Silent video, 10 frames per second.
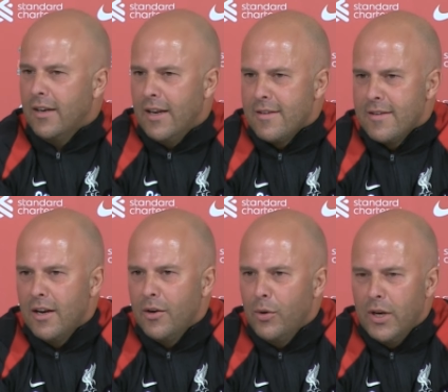That's
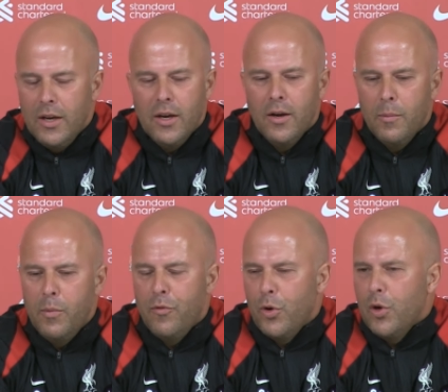not only uh,
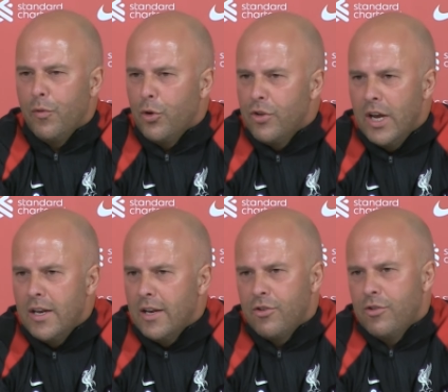before your first day.
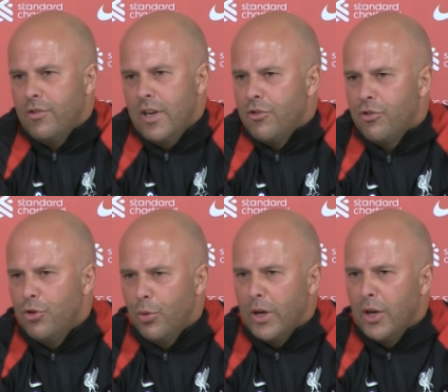That's that's
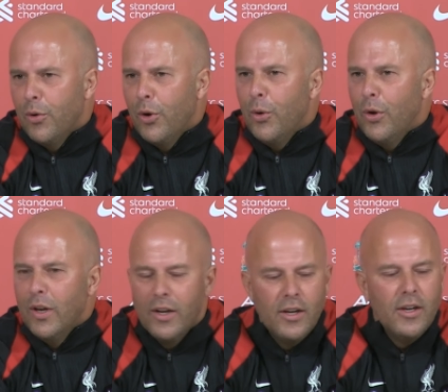during your whole
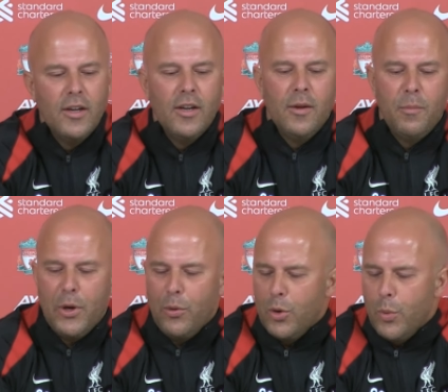
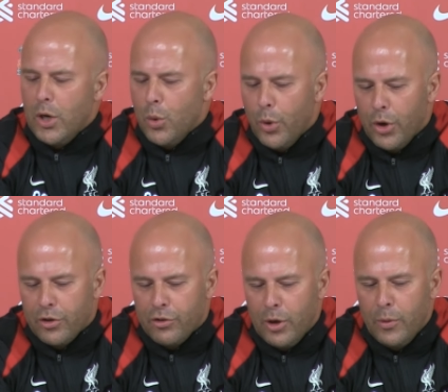period where you
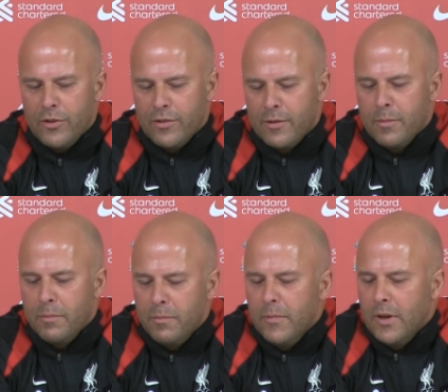work. So it's
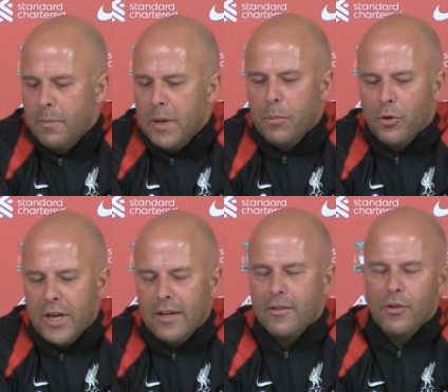people
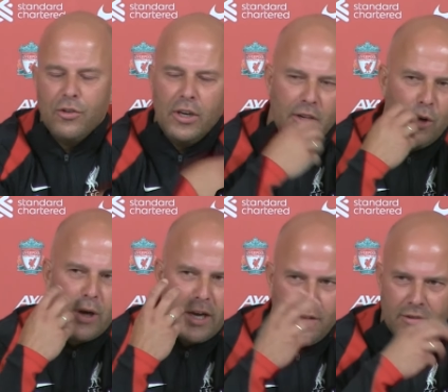tend to see
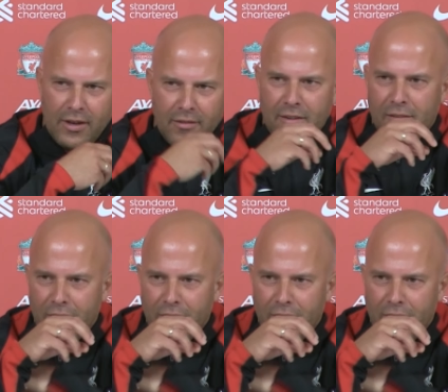look at us and, and